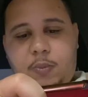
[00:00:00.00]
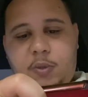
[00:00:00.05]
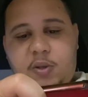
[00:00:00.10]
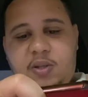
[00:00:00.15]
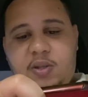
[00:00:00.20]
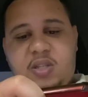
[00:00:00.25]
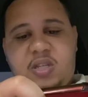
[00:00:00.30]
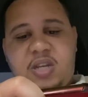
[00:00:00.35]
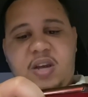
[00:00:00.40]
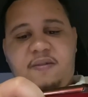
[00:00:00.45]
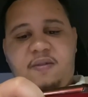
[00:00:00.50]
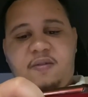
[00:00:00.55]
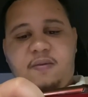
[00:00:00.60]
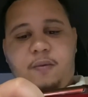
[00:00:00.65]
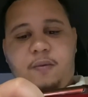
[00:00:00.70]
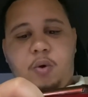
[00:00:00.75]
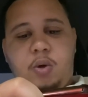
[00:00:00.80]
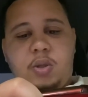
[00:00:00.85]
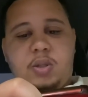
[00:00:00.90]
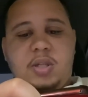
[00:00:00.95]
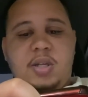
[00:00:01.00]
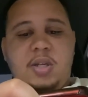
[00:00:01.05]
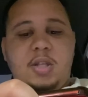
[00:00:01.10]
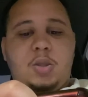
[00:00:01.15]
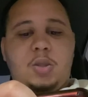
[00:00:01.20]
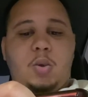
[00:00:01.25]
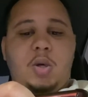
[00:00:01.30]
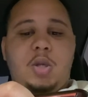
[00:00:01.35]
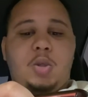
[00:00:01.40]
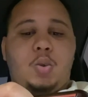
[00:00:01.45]

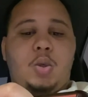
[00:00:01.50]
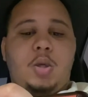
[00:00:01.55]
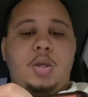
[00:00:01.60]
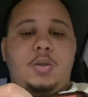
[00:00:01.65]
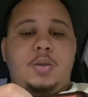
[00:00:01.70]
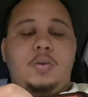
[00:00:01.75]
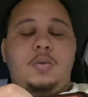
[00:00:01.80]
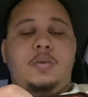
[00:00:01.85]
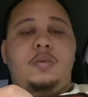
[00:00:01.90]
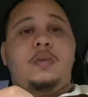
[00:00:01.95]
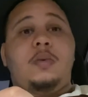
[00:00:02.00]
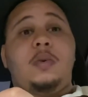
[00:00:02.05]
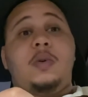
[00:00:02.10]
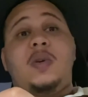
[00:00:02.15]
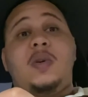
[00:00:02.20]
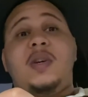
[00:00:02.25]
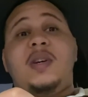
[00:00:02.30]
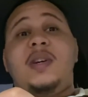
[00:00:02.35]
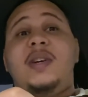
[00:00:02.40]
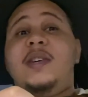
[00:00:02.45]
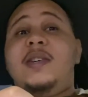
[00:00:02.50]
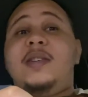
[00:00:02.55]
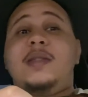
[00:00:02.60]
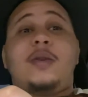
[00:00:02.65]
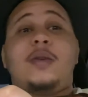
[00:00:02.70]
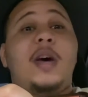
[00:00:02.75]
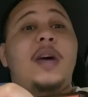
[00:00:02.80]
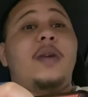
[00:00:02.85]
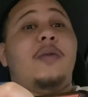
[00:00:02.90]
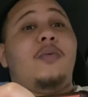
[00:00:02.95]
7/14/2022.
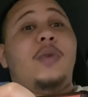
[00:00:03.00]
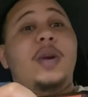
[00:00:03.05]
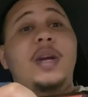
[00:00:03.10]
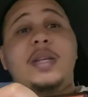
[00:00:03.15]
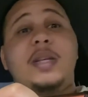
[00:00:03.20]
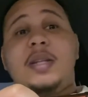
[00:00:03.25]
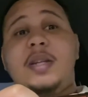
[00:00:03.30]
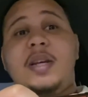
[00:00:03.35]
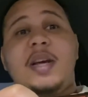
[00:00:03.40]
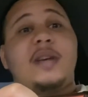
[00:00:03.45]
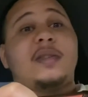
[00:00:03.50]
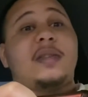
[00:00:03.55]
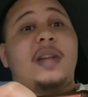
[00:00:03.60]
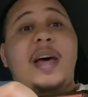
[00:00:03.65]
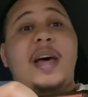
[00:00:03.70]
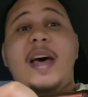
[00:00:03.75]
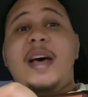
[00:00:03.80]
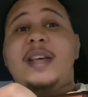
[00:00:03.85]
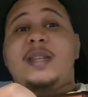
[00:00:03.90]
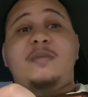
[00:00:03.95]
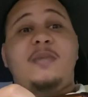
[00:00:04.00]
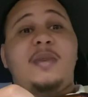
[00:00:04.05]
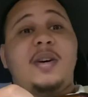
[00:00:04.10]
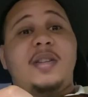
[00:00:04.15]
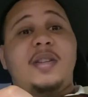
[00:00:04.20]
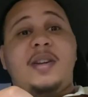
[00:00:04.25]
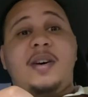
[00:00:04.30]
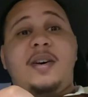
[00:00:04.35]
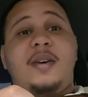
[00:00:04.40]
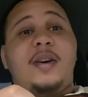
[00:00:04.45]
So it recently, that was last
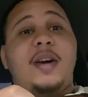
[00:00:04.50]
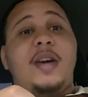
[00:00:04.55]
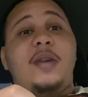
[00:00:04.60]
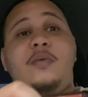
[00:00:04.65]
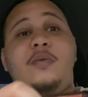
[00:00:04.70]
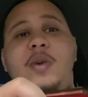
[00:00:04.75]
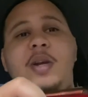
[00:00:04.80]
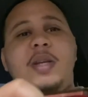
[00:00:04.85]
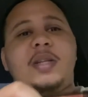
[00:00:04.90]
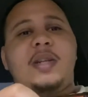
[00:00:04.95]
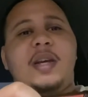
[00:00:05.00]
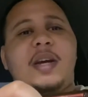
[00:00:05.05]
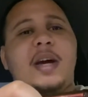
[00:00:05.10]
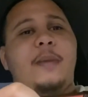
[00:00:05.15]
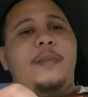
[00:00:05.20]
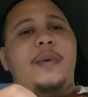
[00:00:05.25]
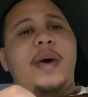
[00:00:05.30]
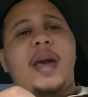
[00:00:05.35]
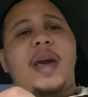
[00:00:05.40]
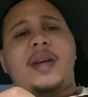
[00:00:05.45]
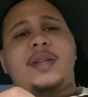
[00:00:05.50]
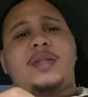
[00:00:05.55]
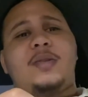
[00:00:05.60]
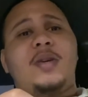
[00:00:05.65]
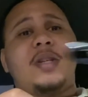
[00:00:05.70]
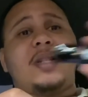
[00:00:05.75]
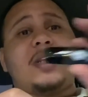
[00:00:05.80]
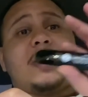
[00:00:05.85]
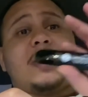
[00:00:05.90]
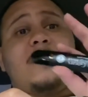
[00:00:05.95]
month, dog. It recently got packaged. So
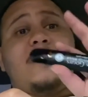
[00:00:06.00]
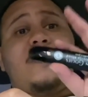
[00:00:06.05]
this is some